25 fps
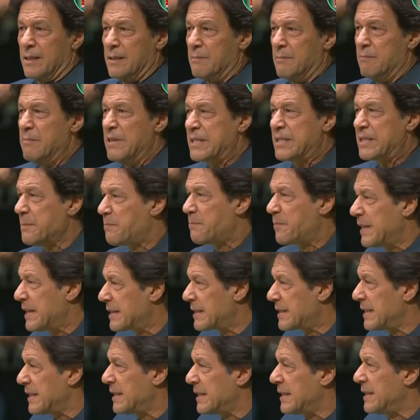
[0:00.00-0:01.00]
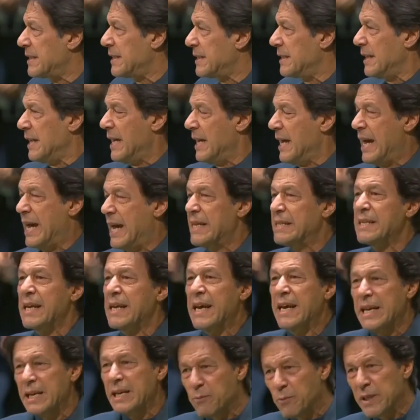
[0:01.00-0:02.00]
Mr. President, has
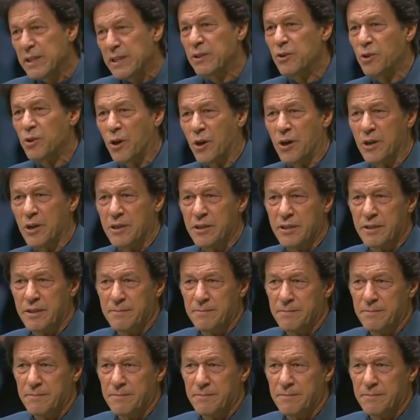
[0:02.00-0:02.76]
anyone thought